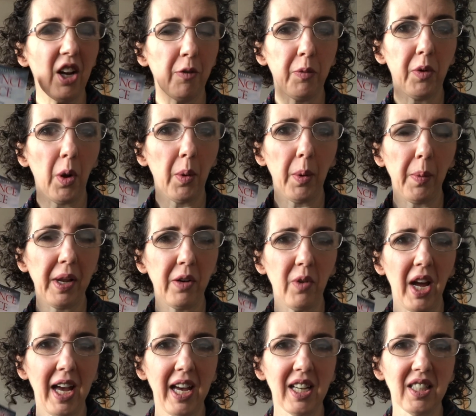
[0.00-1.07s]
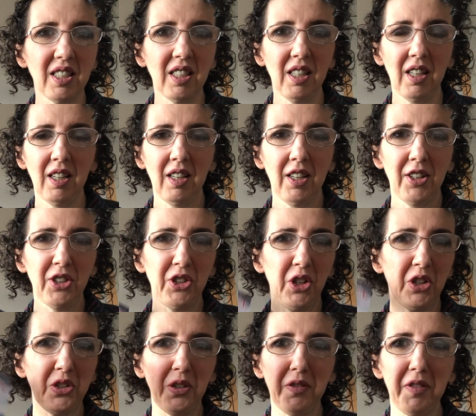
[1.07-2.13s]
I've probably read
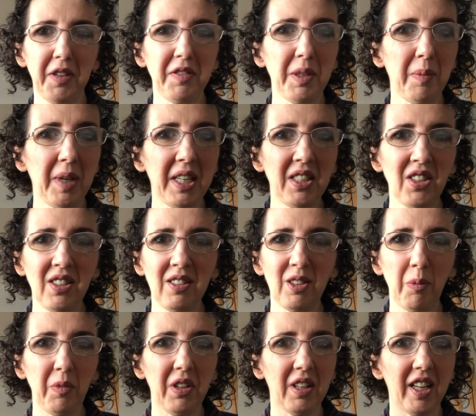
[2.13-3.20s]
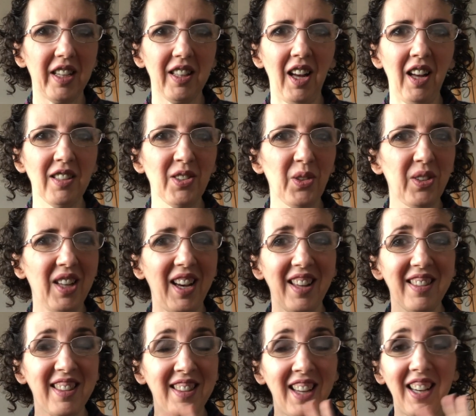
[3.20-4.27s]
250 pages, something like that. So
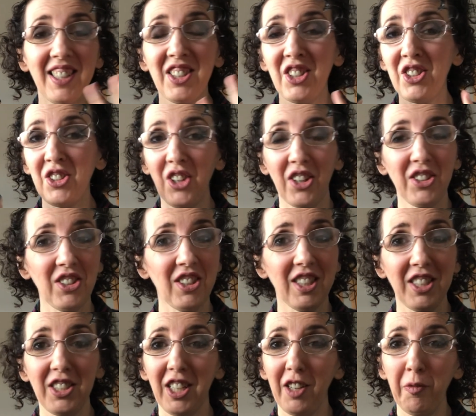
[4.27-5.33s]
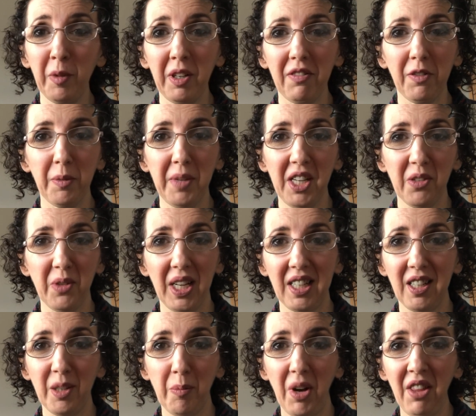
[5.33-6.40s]
that is such an achievement for me to read
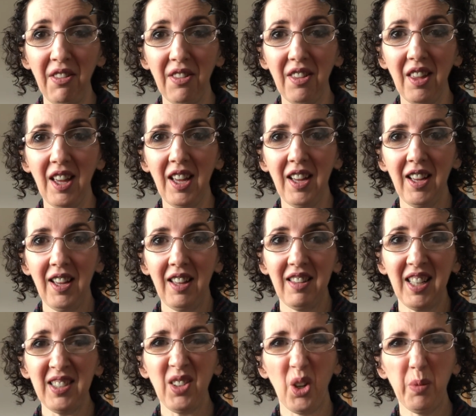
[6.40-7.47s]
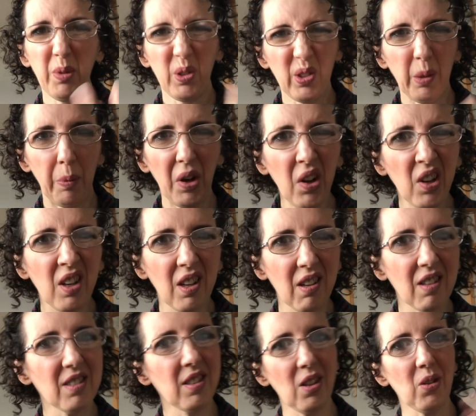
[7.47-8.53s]
in a month. That's almost a book.
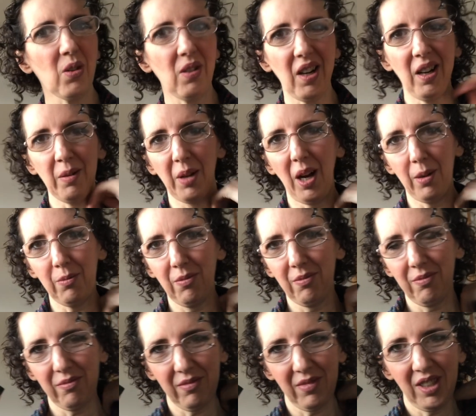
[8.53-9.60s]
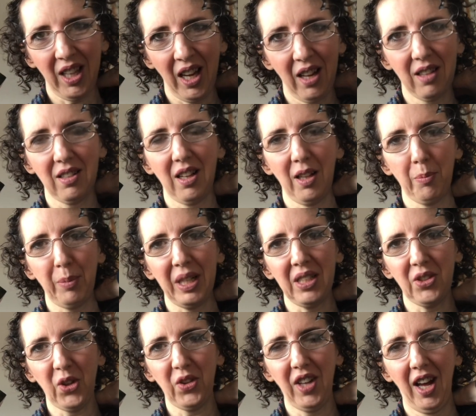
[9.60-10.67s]
So yeah, I'll build
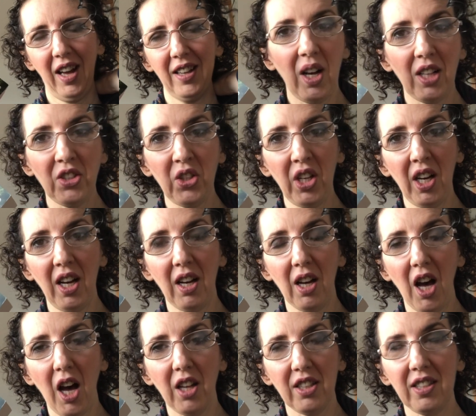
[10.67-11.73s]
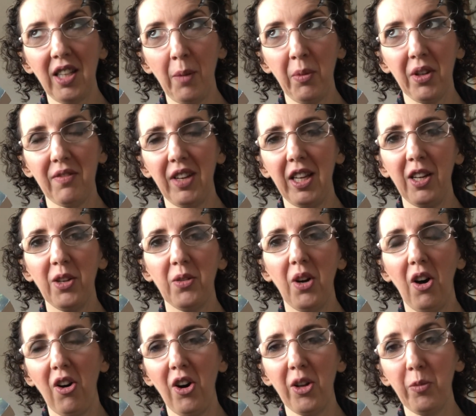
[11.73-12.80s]
on that. I'll do a separate video
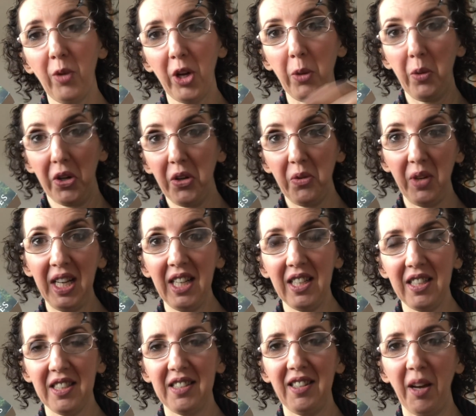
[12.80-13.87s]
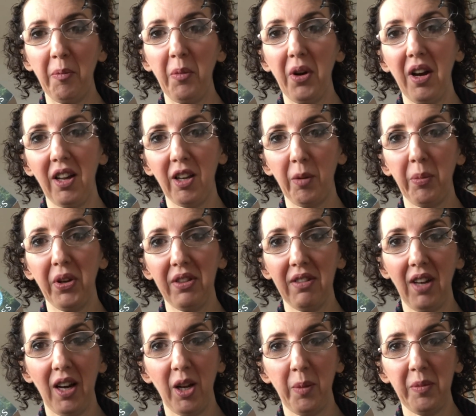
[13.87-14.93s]
on what I want to read in December, and I'll put that
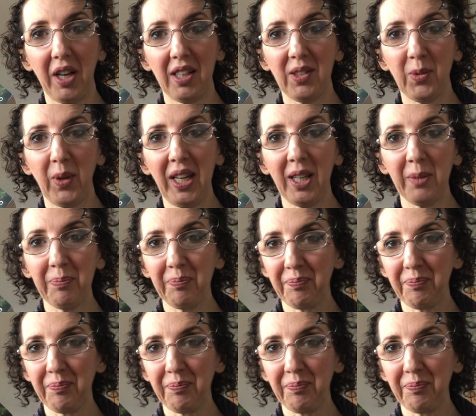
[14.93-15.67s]
up next week.